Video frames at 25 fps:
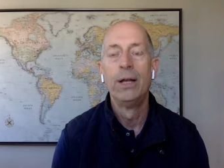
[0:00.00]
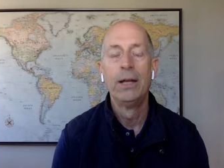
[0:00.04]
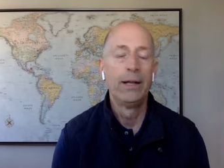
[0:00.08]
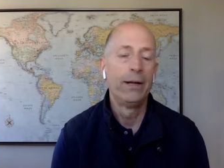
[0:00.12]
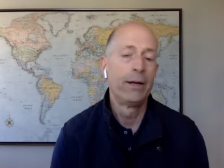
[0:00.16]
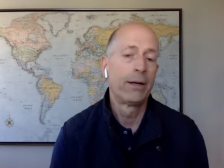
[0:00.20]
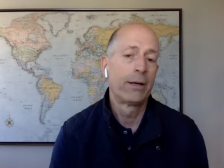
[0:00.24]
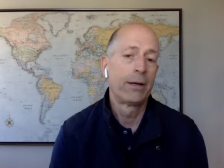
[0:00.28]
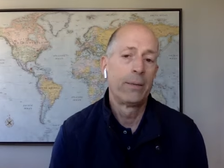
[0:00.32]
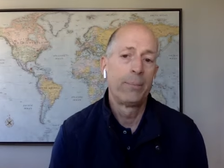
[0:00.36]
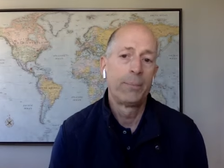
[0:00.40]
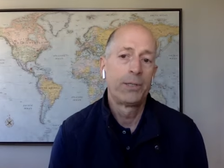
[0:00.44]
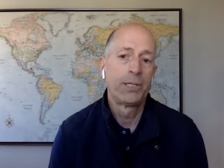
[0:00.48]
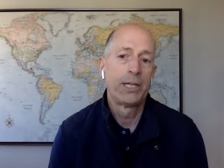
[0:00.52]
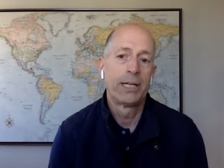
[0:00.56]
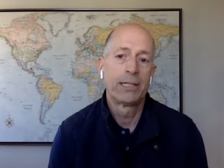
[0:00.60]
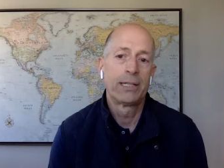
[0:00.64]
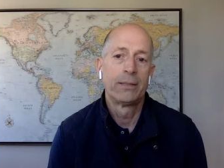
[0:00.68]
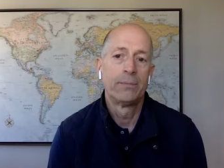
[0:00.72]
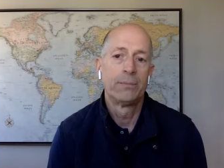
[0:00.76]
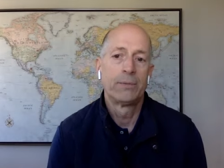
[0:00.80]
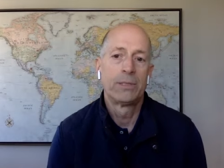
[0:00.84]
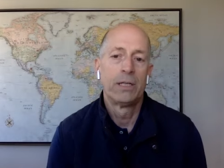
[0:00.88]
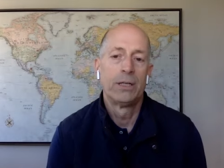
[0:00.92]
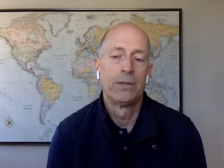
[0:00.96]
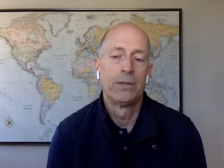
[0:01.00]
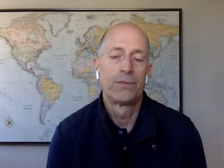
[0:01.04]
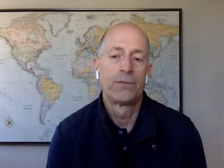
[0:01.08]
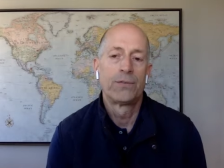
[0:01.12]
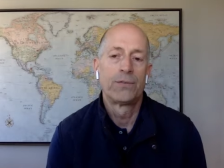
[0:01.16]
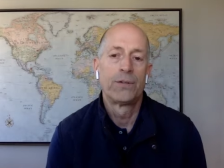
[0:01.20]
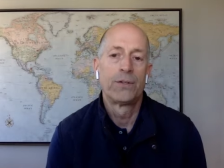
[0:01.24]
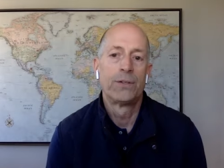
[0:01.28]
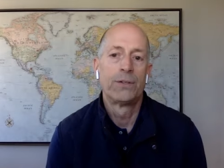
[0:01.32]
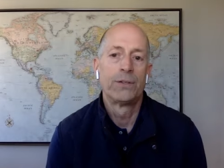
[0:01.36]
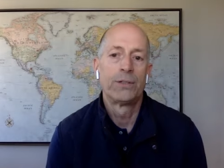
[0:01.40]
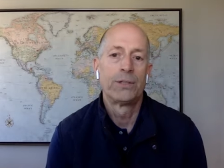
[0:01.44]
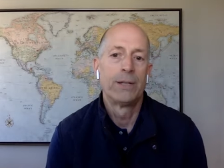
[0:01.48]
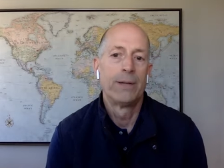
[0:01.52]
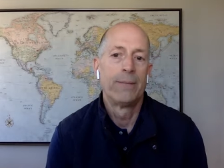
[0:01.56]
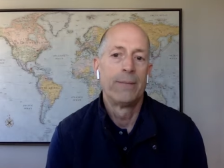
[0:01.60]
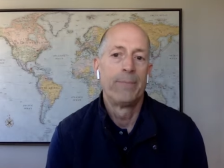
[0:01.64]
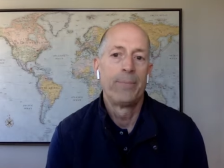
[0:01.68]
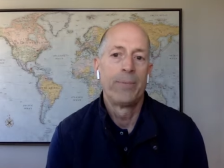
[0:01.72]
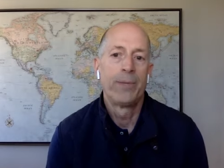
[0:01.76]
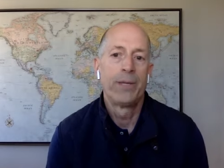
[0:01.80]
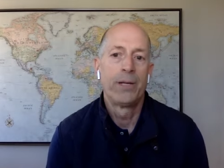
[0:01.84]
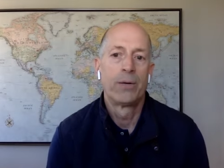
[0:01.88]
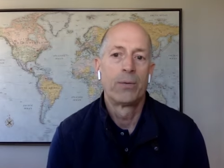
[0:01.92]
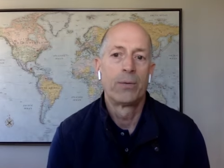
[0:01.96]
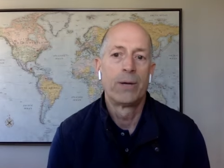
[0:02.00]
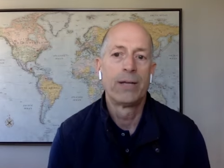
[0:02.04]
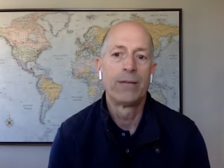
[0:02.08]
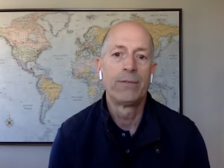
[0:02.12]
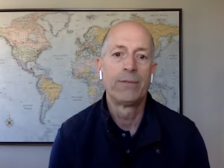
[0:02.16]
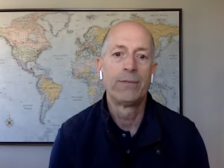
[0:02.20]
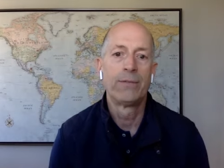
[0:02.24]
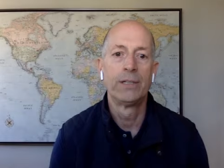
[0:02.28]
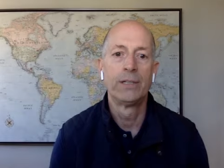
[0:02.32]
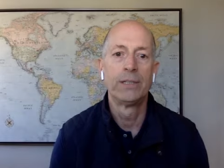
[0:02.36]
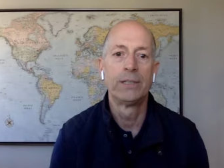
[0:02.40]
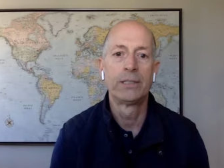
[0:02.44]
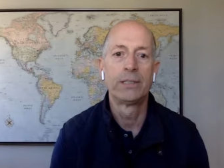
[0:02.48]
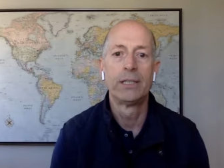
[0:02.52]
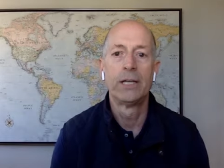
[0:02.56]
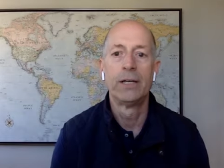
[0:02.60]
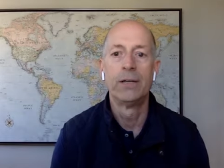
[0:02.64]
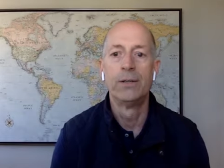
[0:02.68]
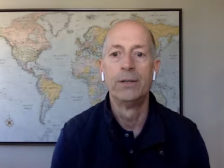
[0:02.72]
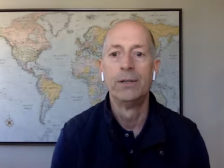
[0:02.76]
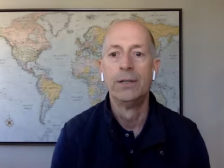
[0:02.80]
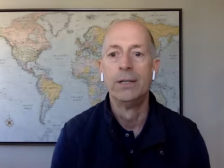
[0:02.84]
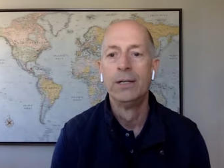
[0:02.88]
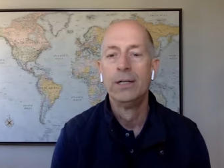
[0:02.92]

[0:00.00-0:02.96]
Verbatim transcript: And they're mm-hmm. going to protect themselves first, and sure. you know, rightfully so.